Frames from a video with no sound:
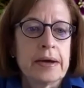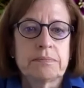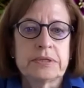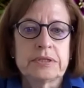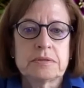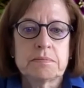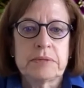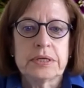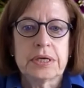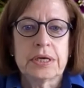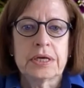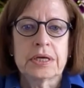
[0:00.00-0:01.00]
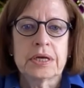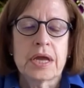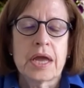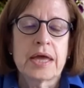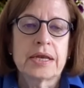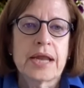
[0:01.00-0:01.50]
will be
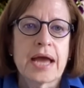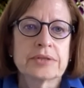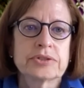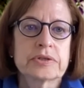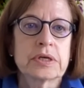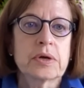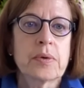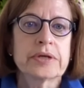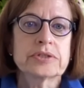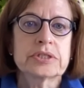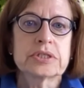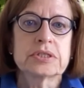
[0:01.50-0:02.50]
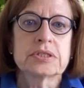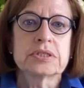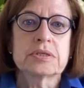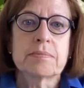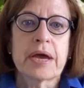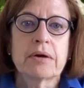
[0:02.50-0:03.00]
speaking and answering
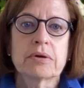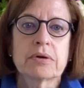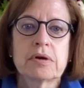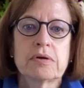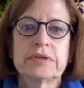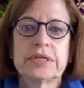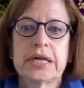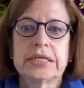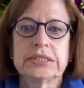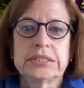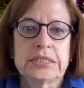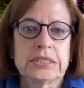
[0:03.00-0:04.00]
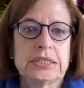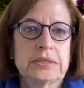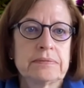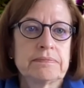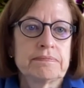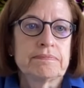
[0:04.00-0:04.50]
questions about
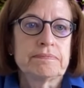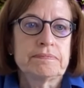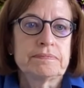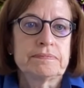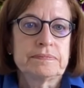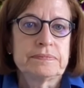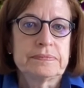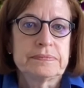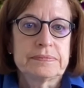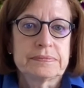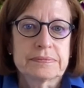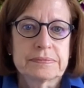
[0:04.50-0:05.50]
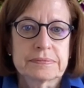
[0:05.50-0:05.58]
COVID-19. And